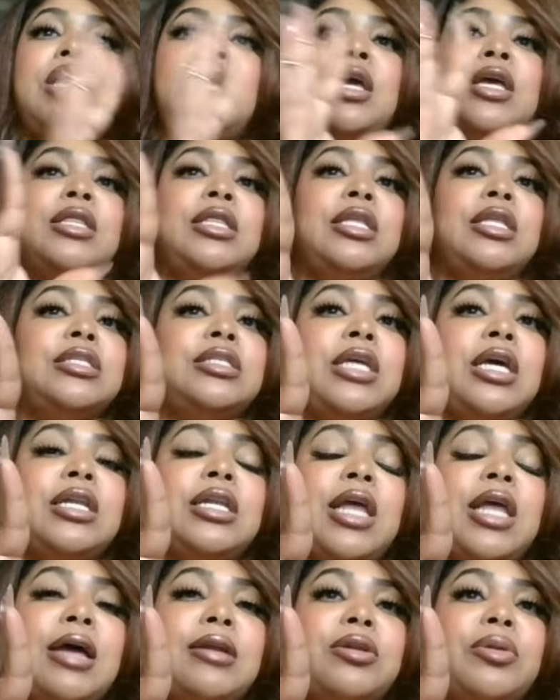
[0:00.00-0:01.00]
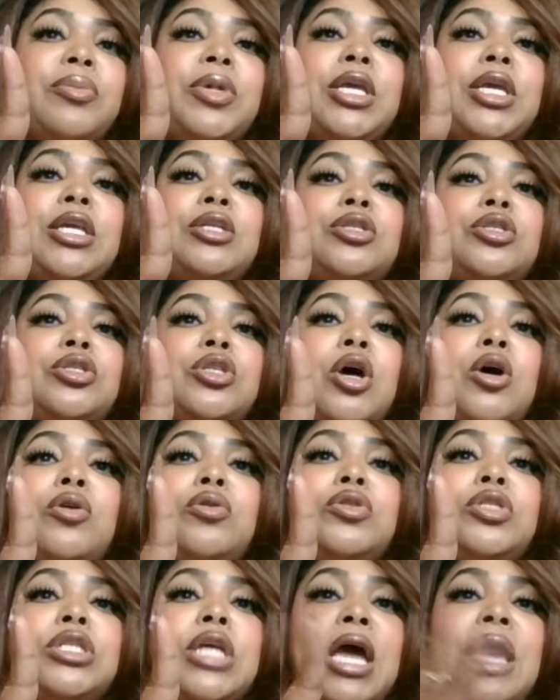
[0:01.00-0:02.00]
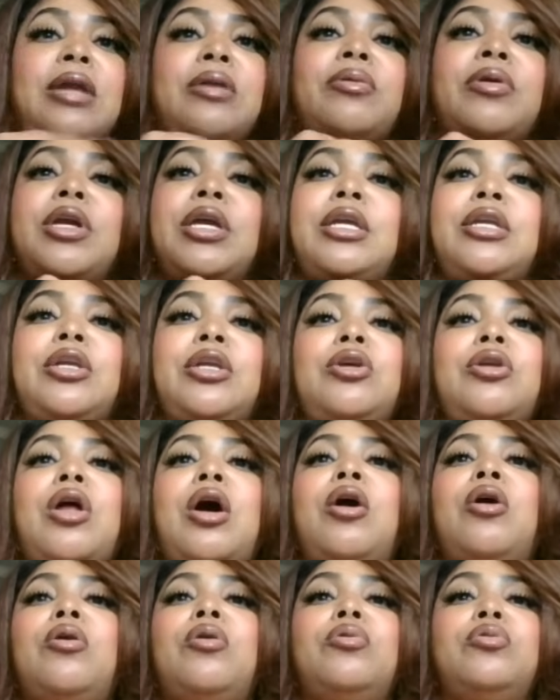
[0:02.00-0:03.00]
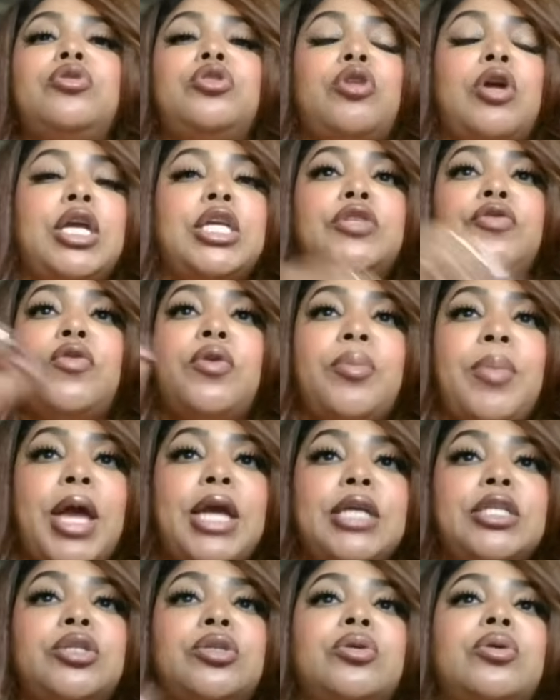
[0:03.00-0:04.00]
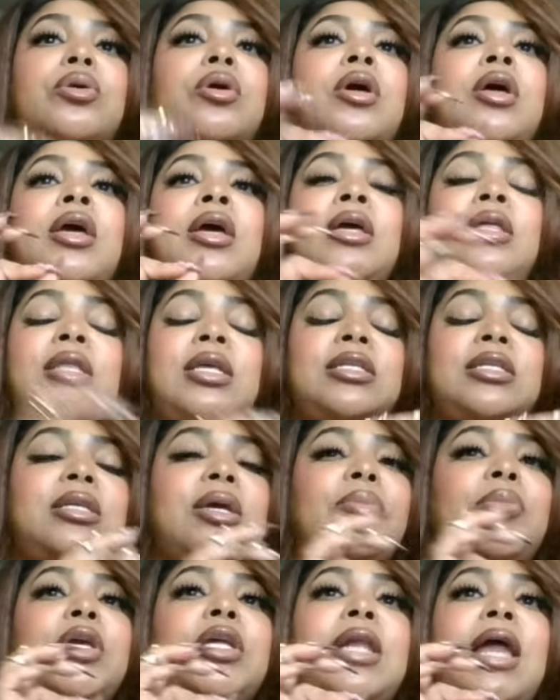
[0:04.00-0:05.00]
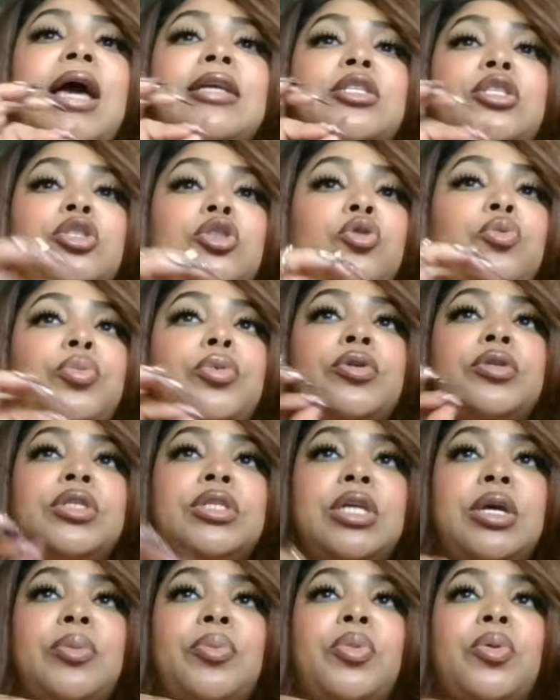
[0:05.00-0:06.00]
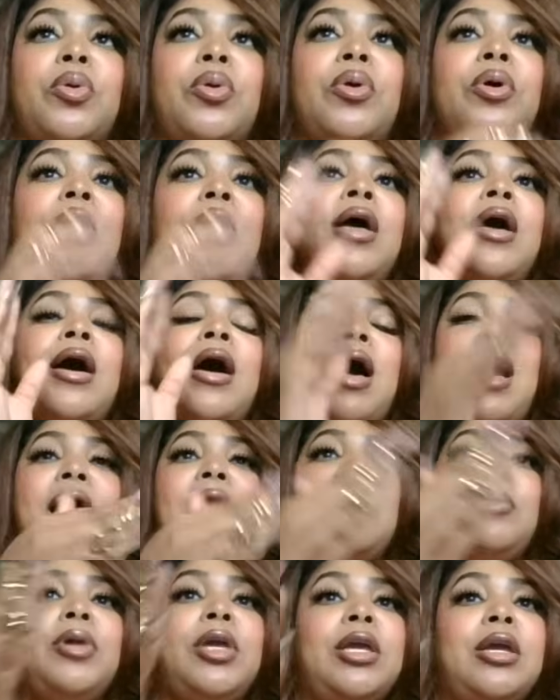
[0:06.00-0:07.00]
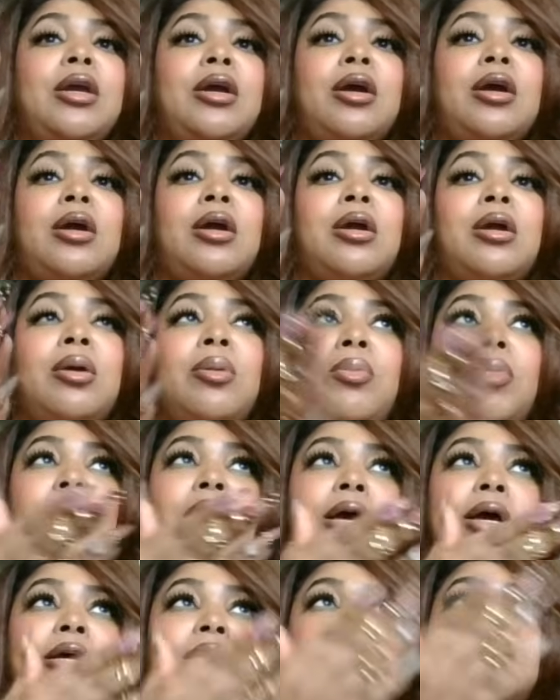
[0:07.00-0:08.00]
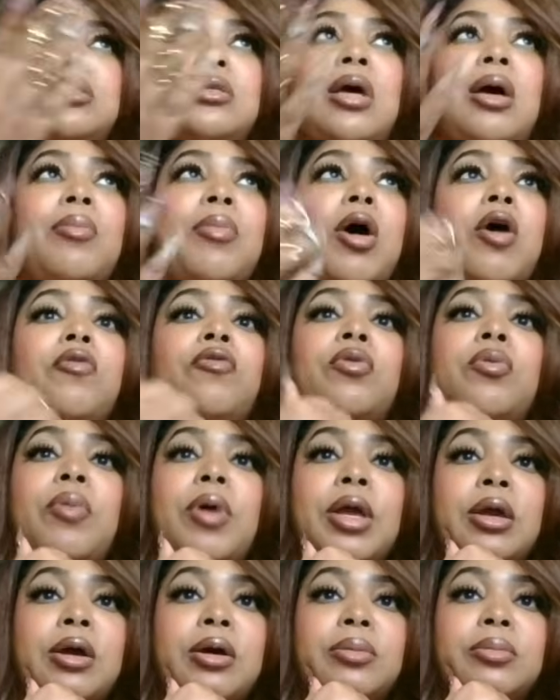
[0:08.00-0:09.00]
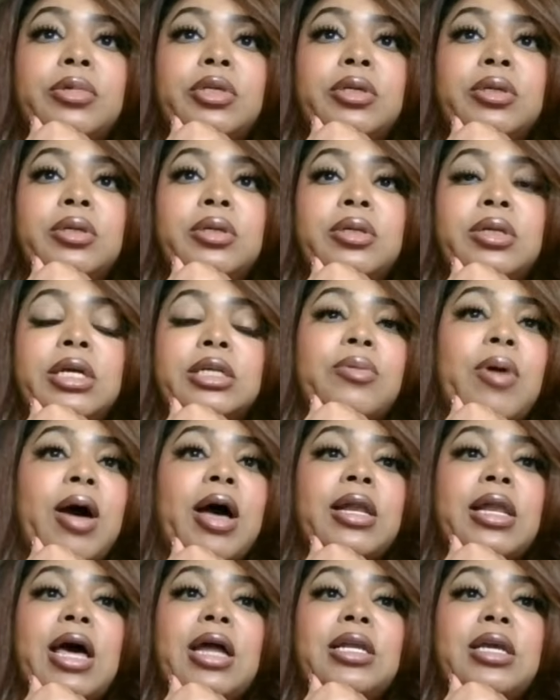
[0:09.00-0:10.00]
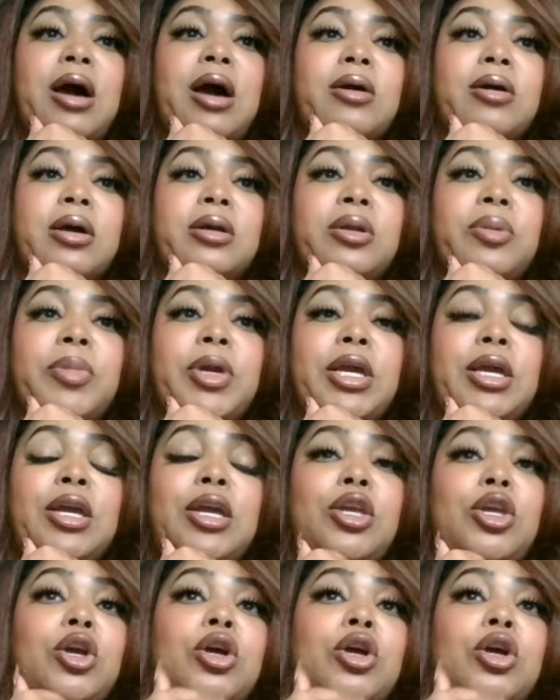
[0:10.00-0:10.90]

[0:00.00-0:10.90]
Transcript: This doesn't have to be soul-shattering, transformational. This can be like super simple. I'm here because I'm overwhelmed. That's why a lot of y'all come to me.